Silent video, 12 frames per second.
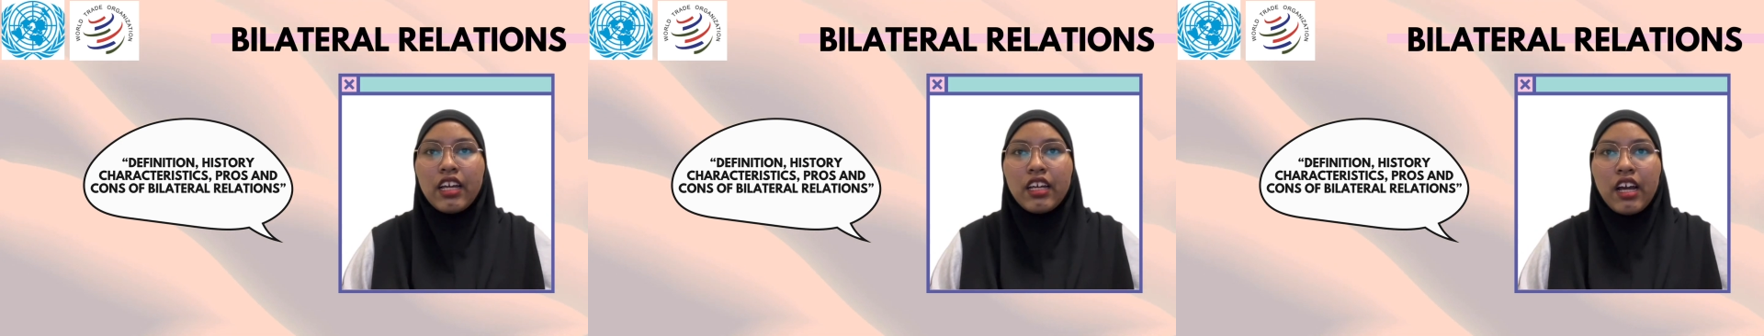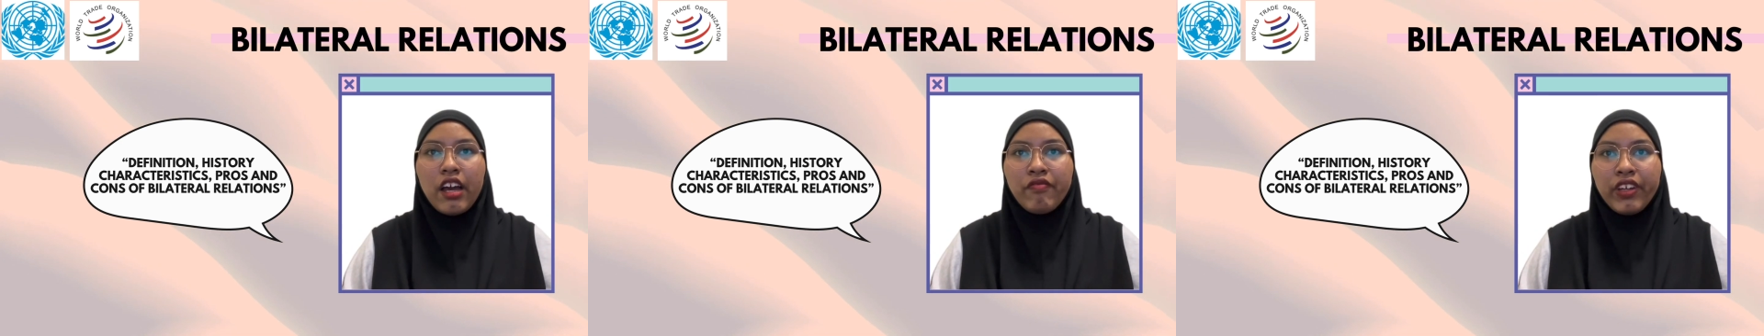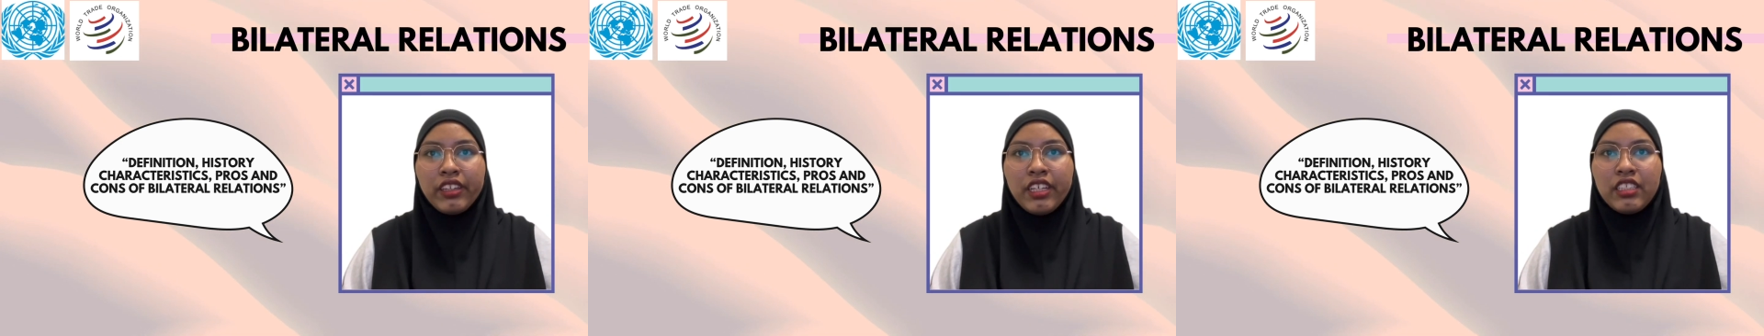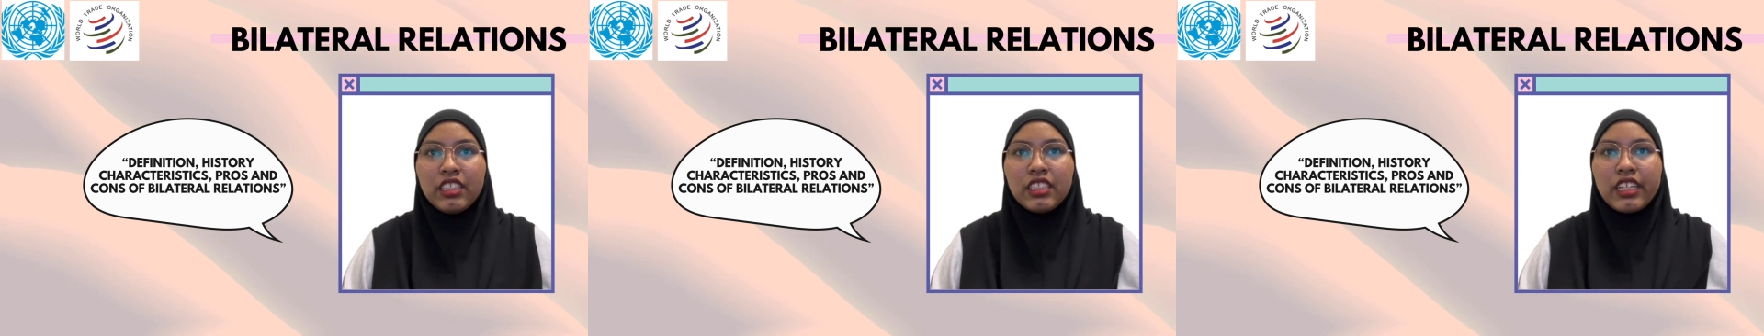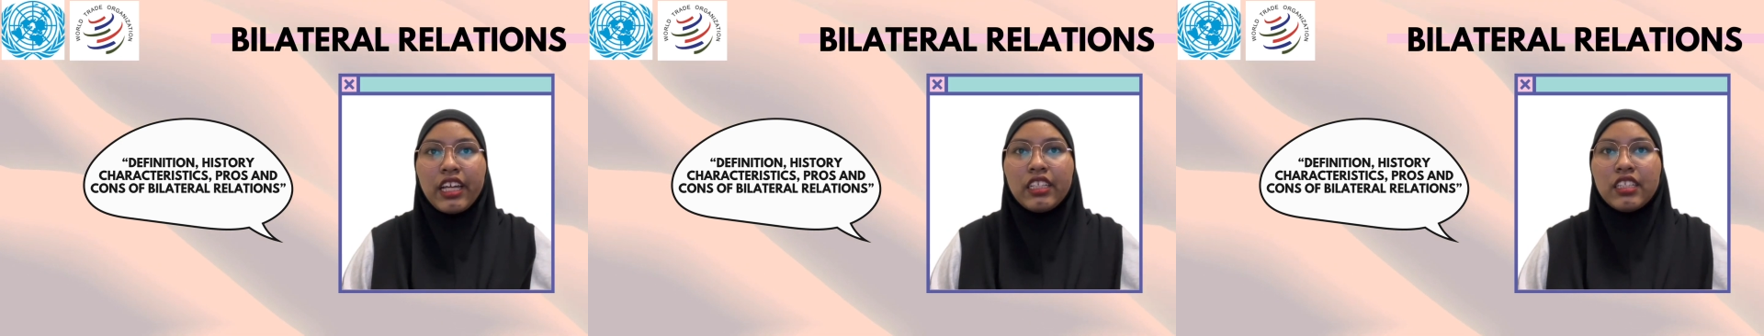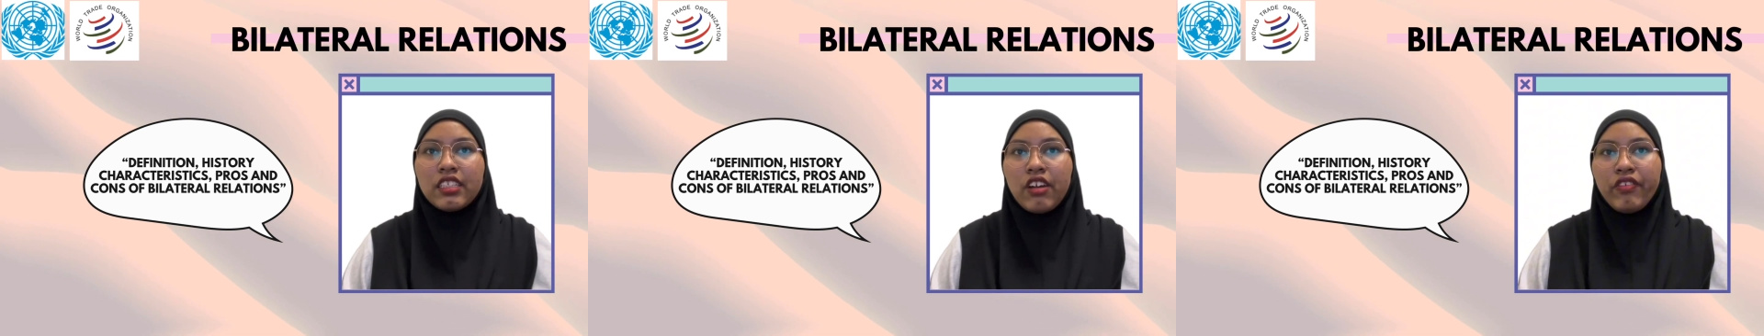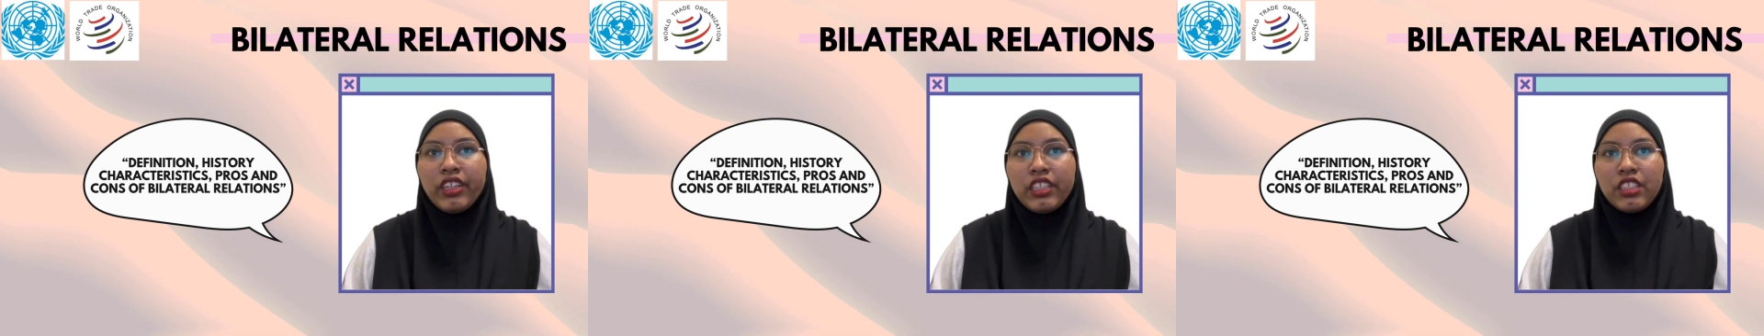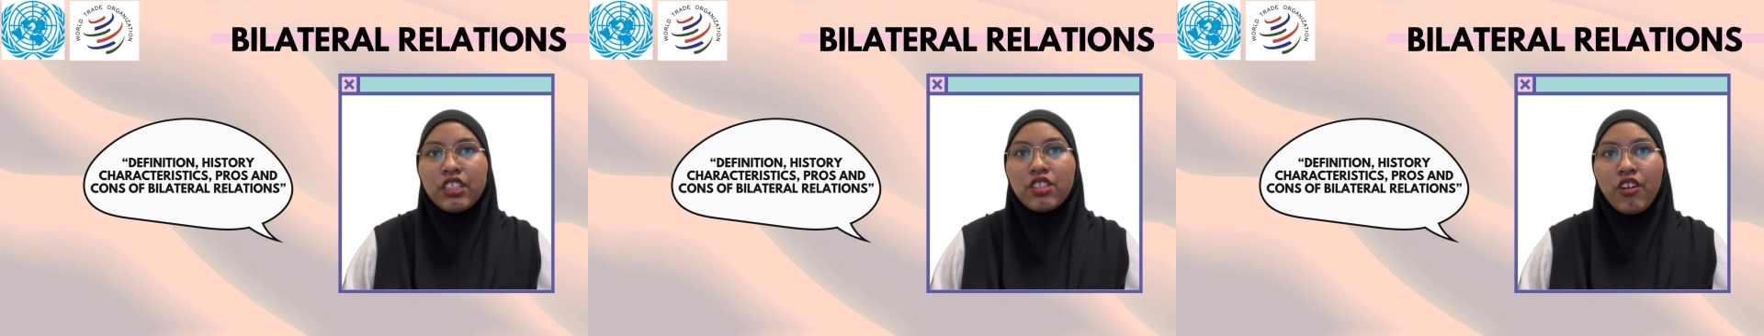Advantages and
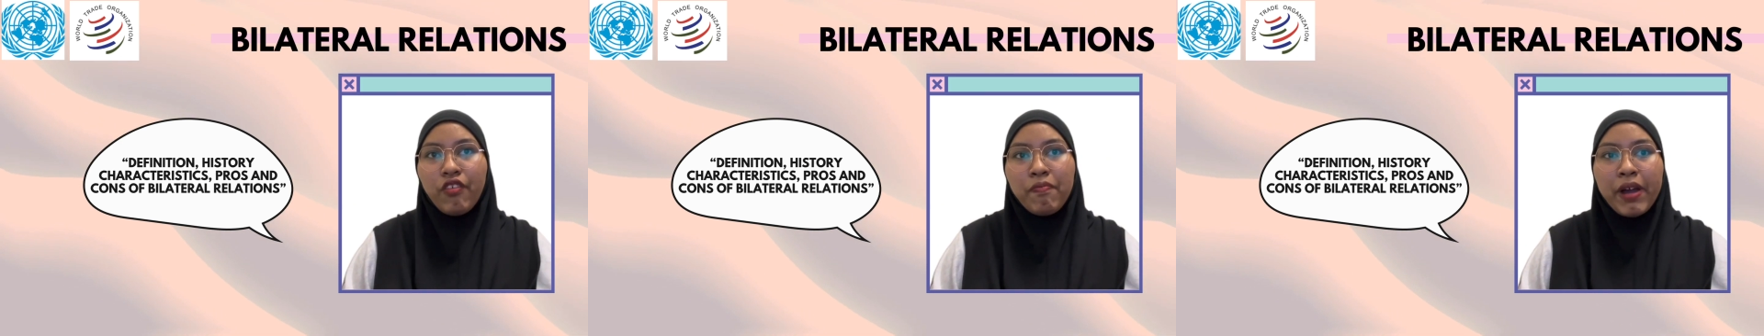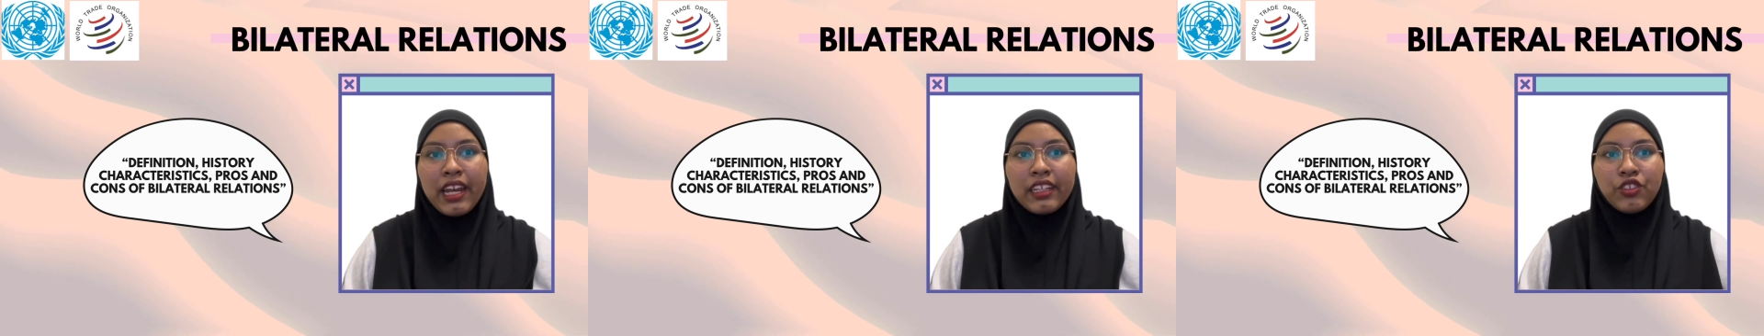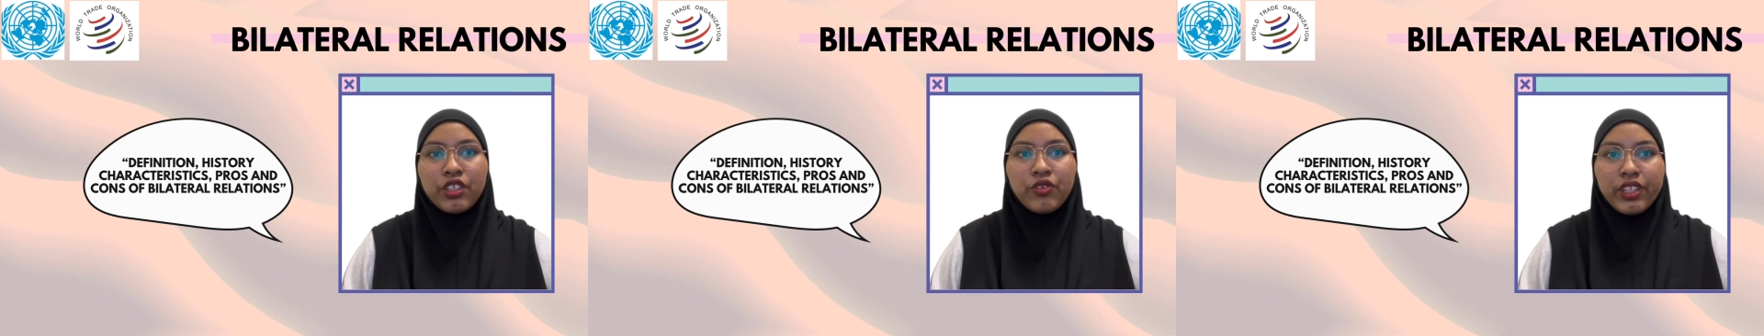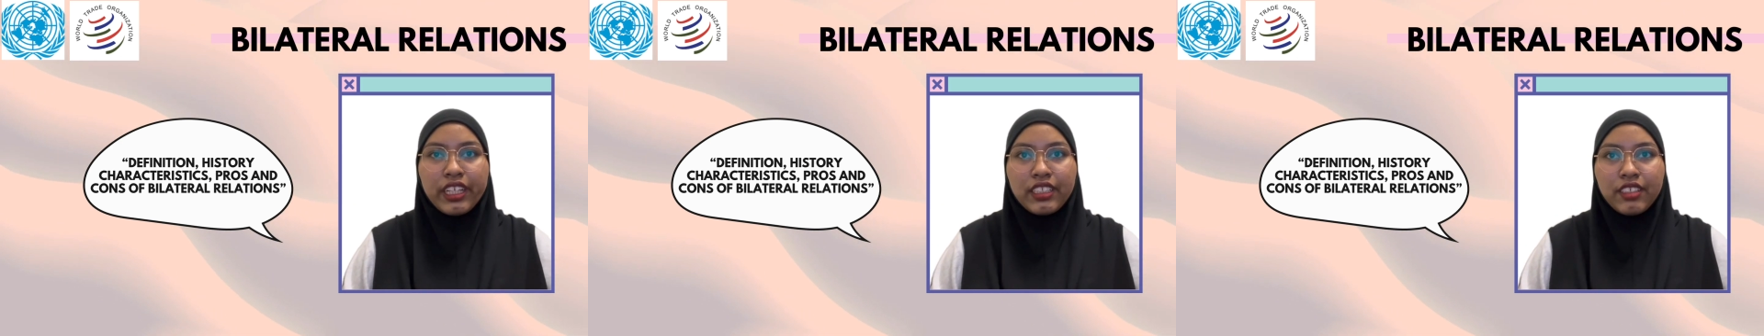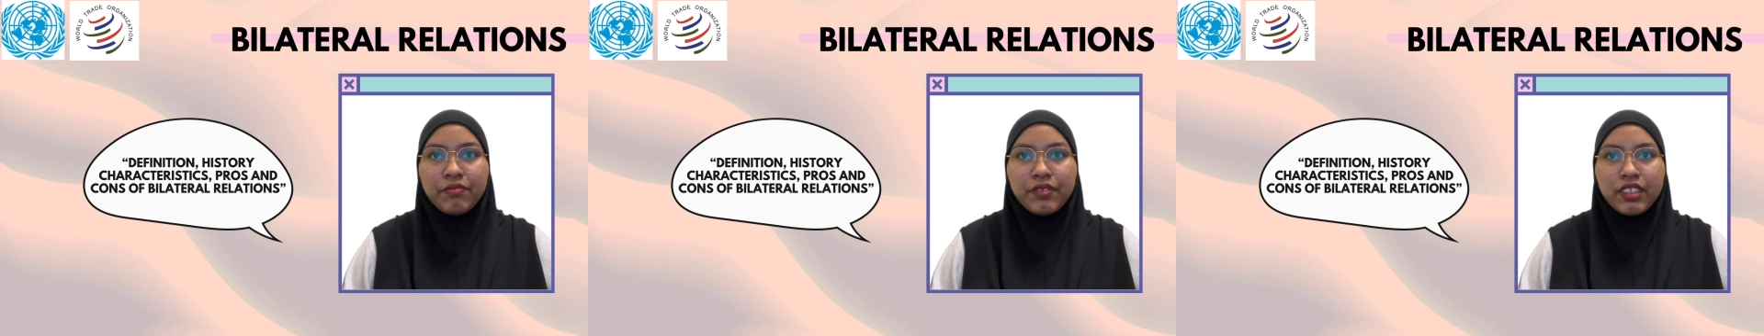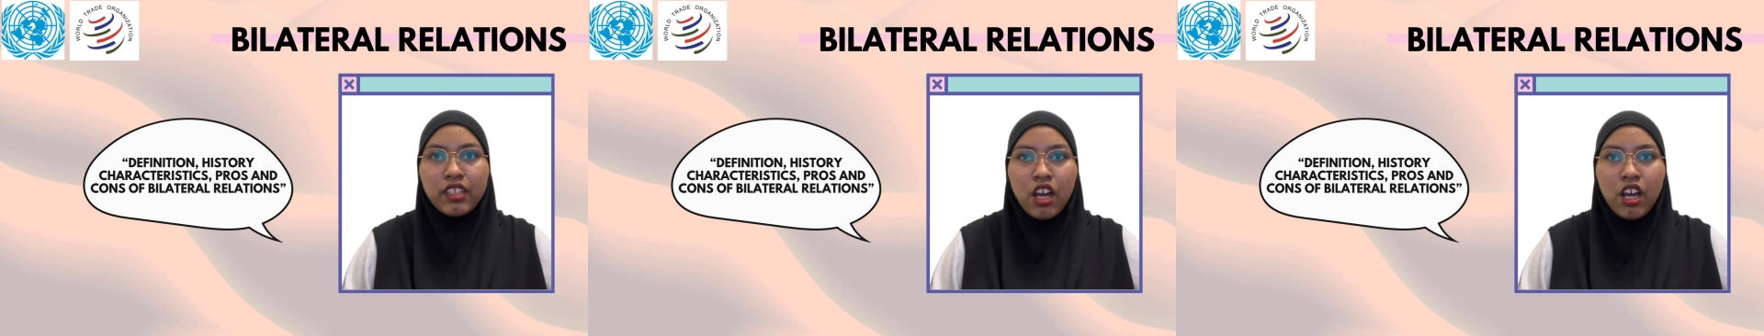disadvantages of bilateral relations.